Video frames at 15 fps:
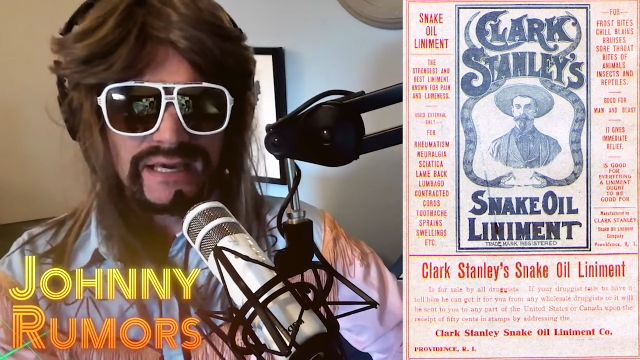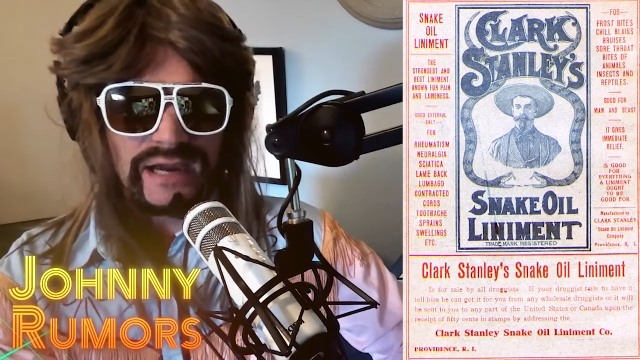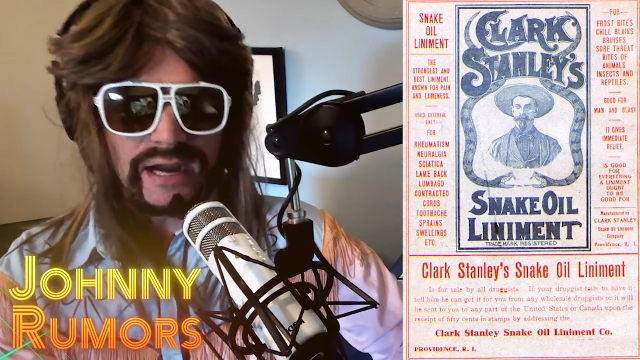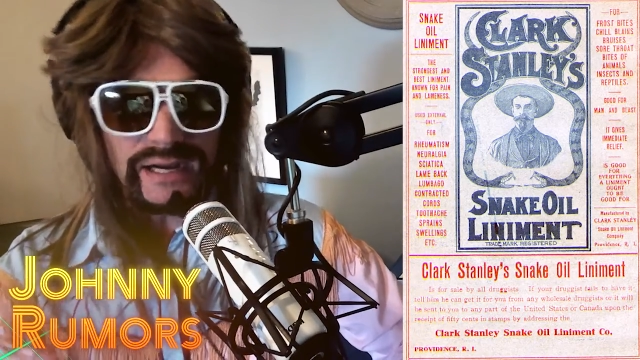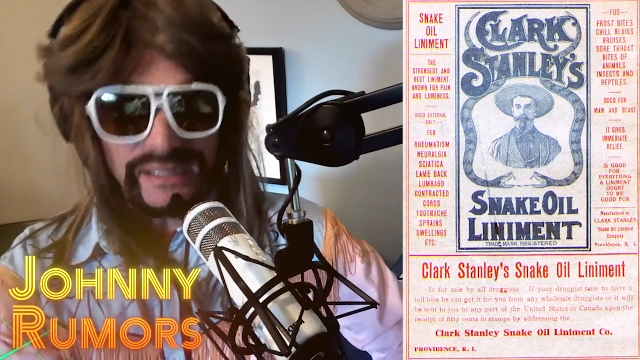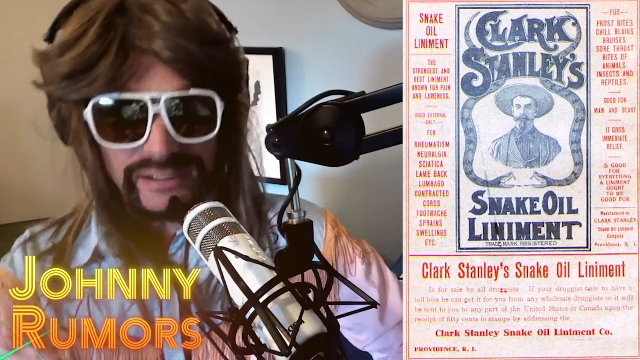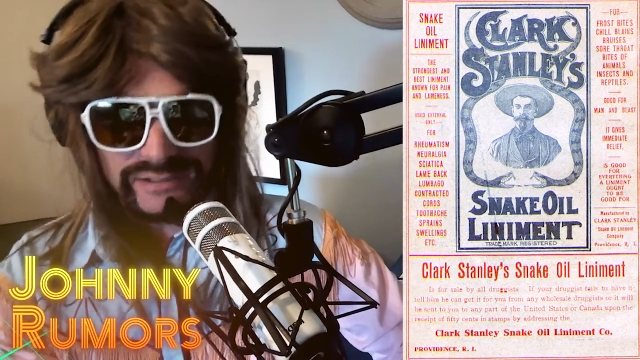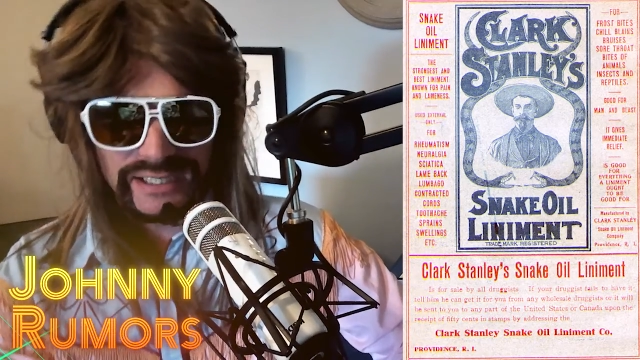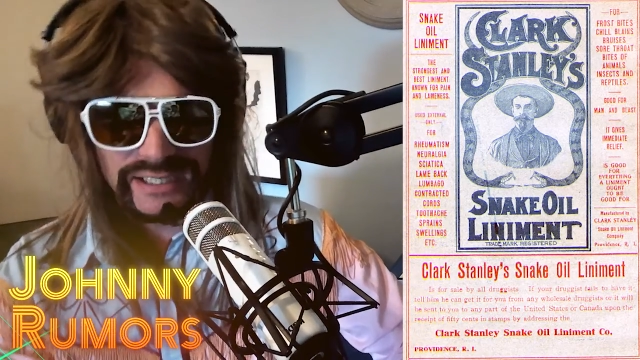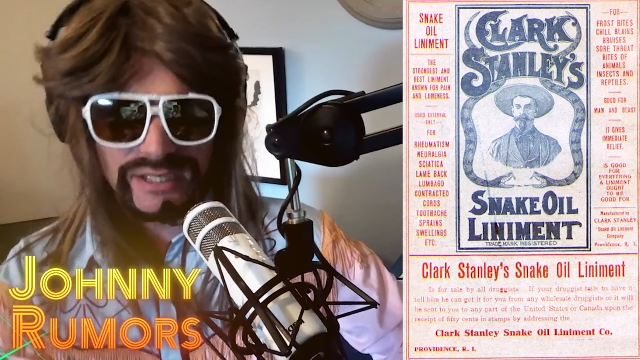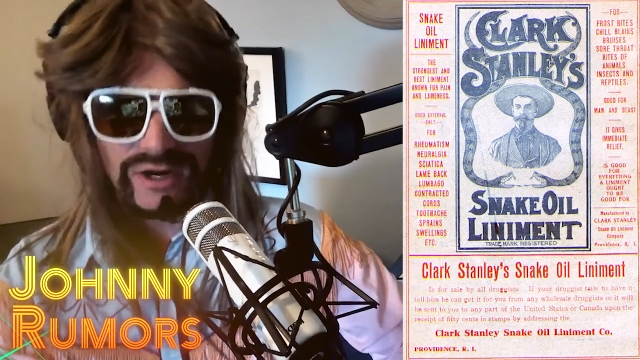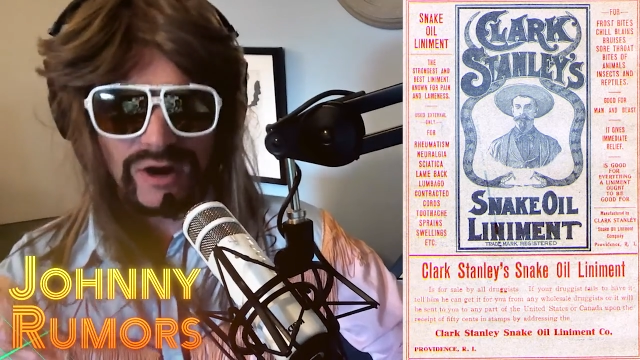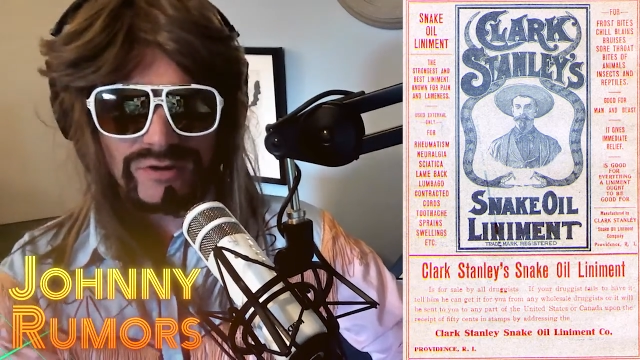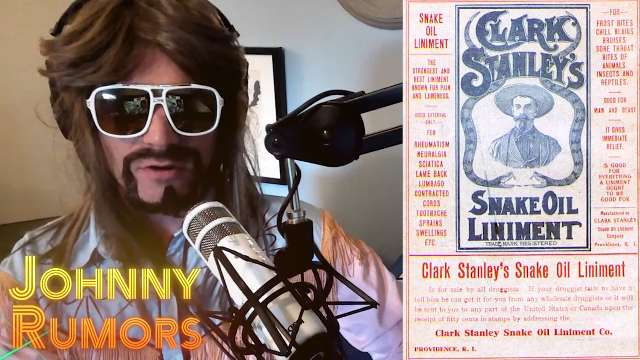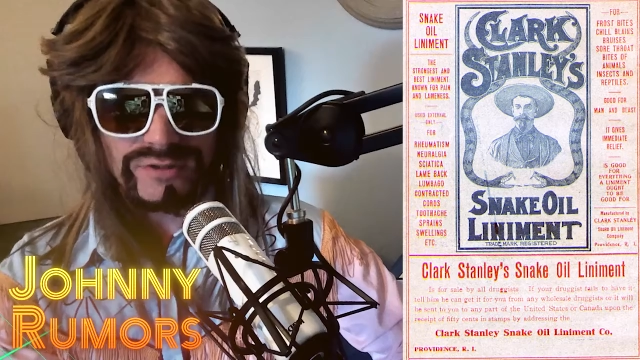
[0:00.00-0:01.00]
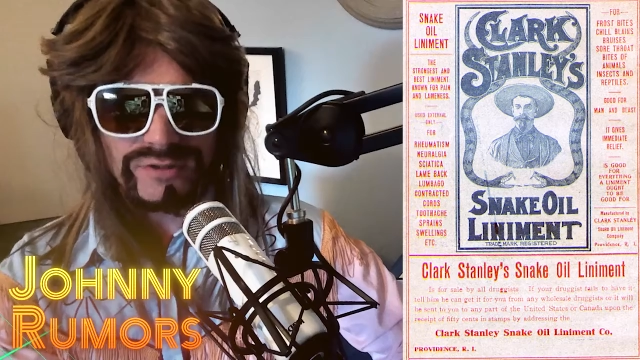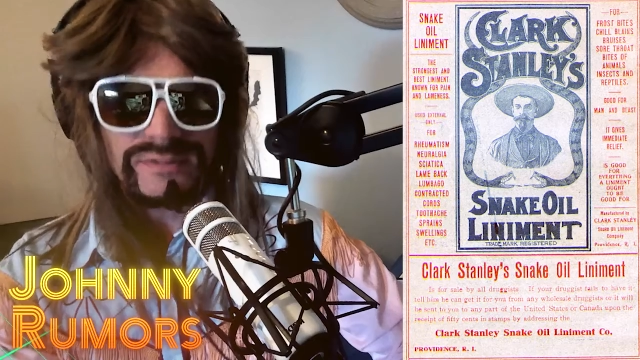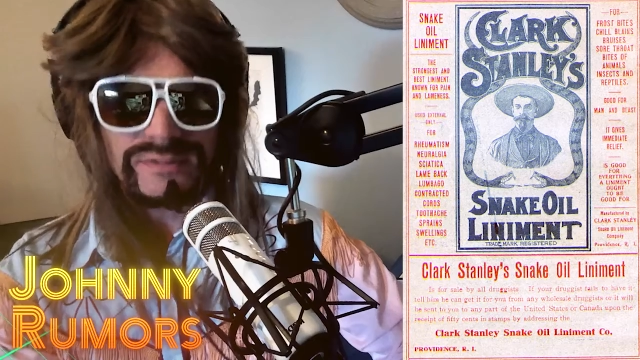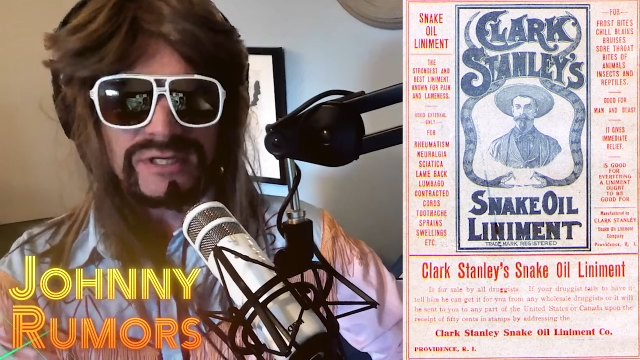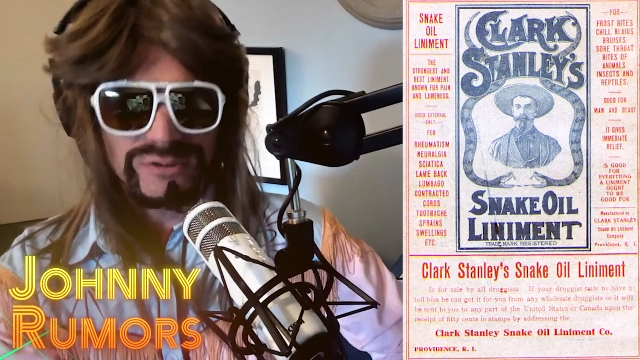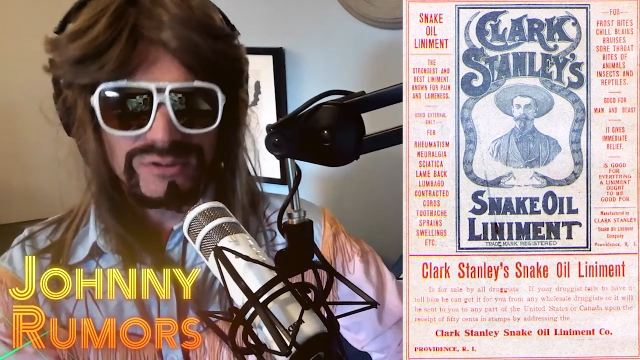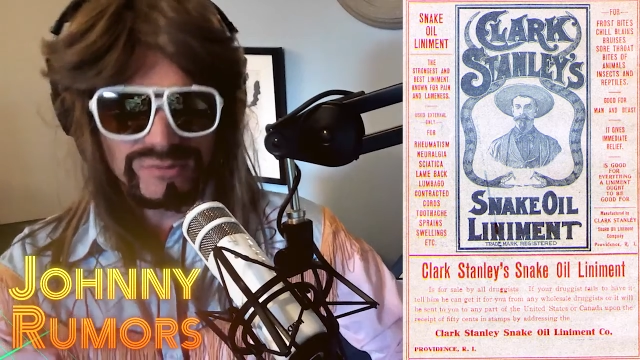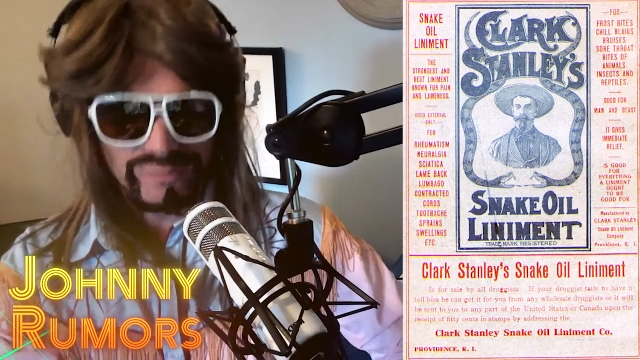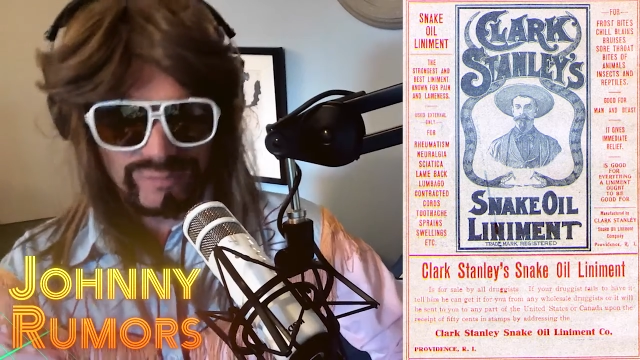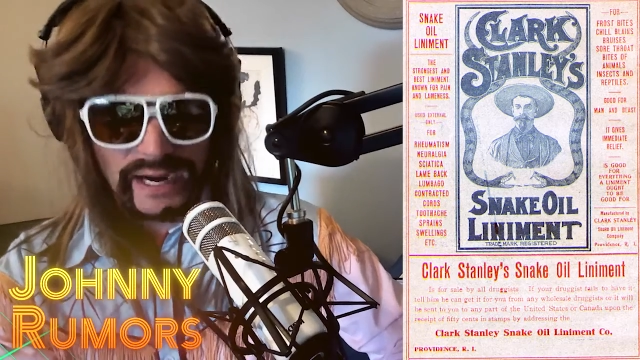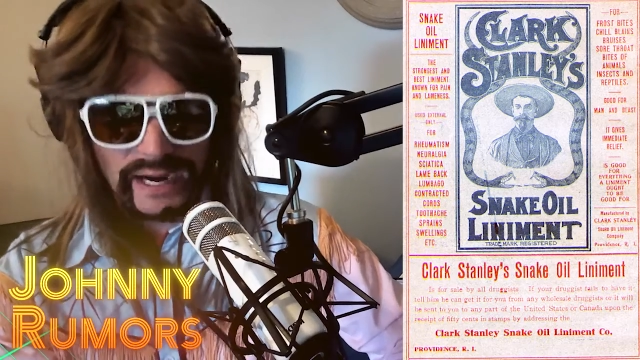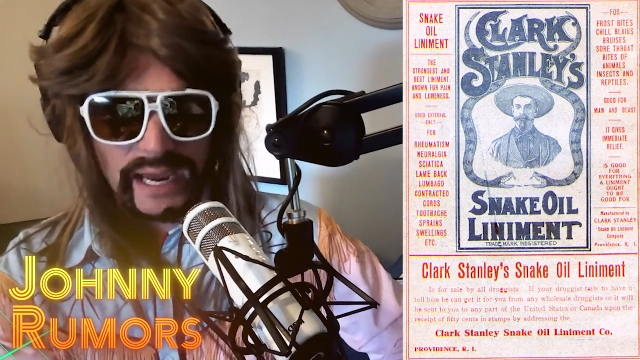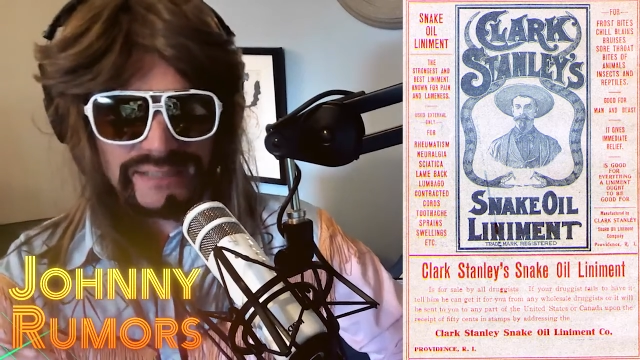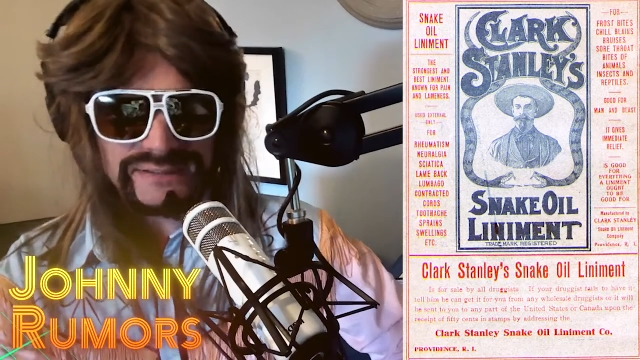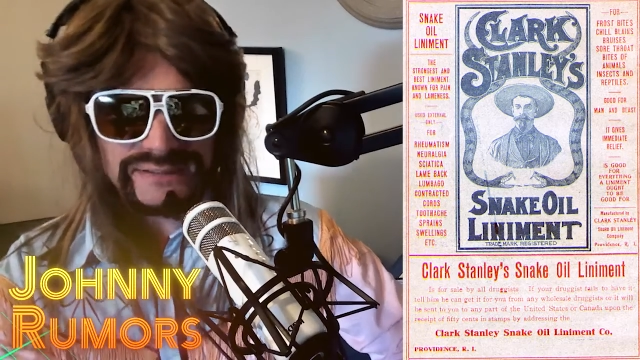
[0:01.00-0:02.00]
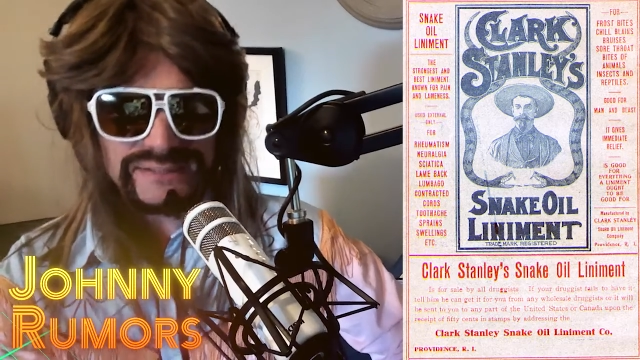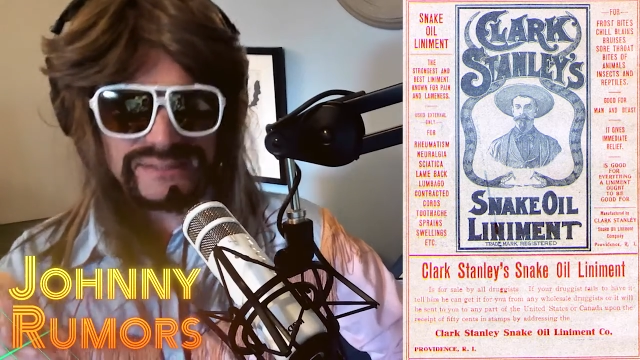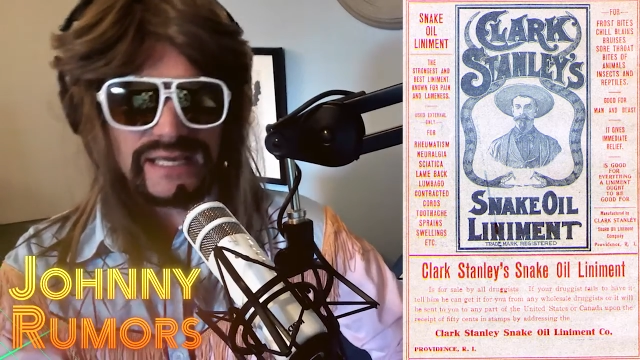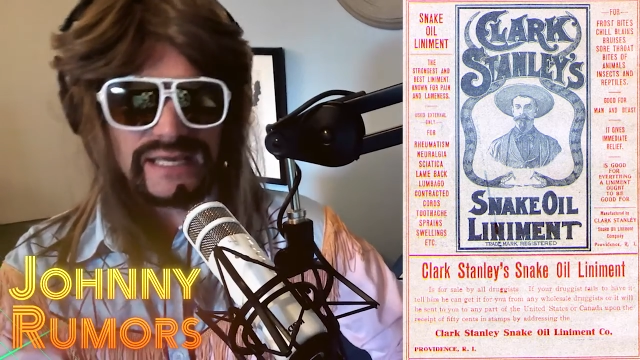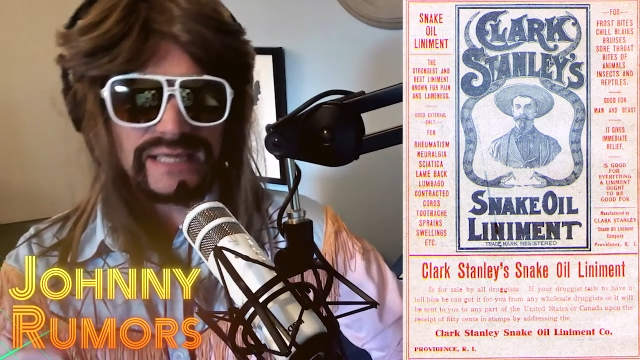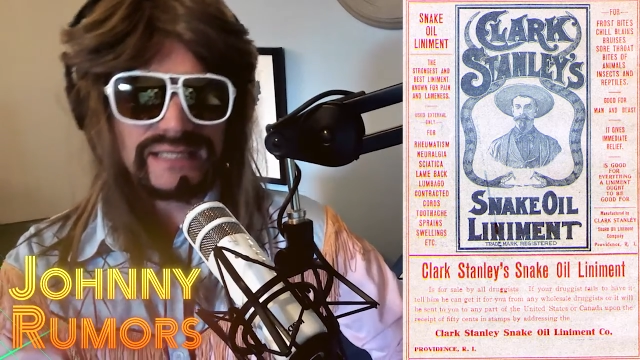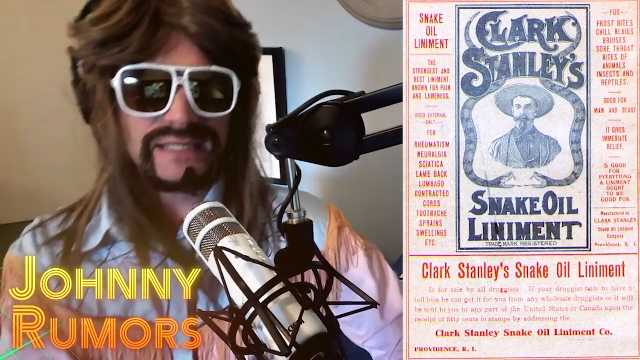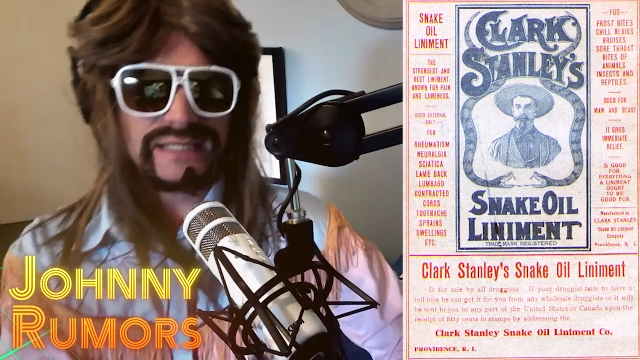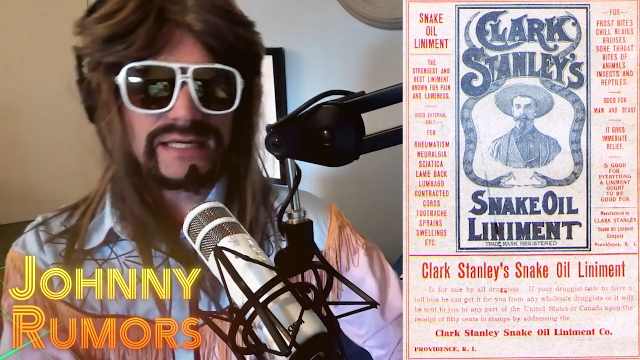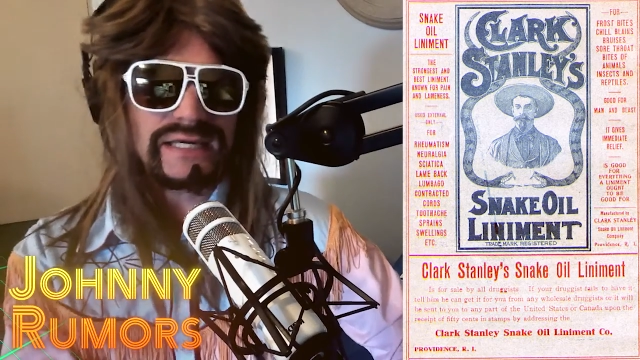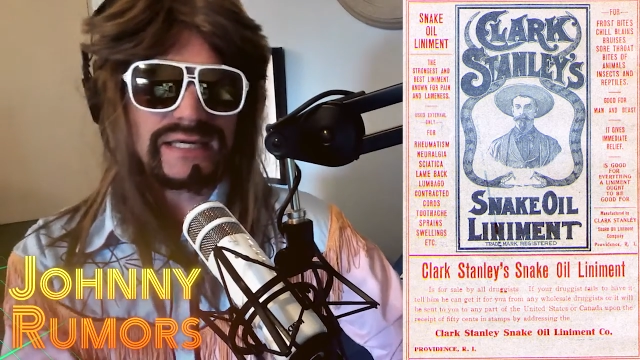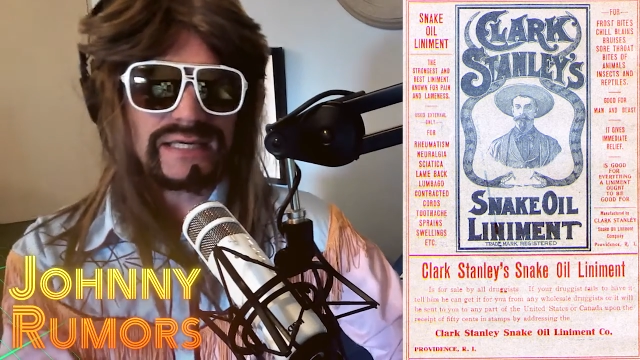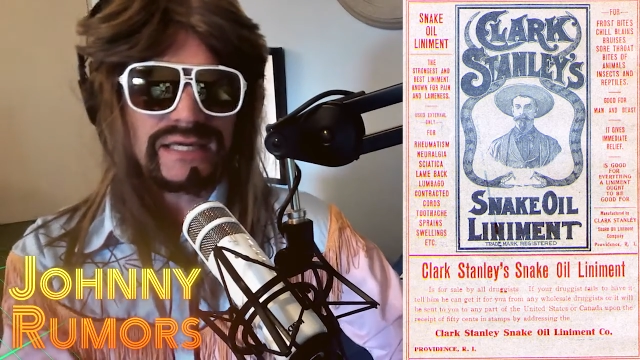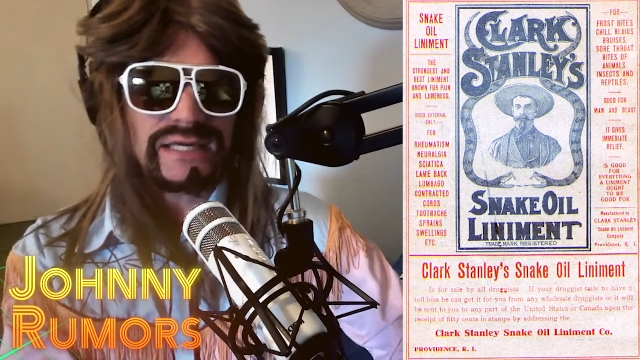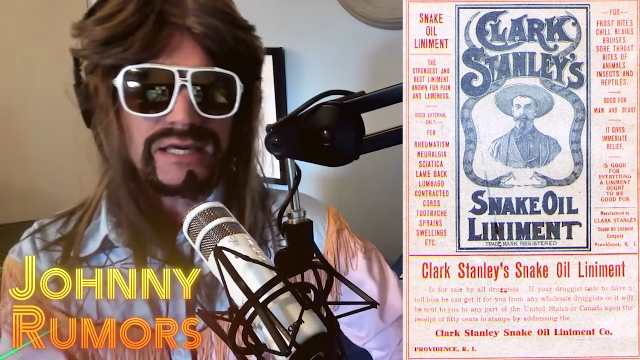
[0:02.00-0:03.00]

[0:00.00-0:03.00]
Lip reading: I hear they called him the Rattlesnake King.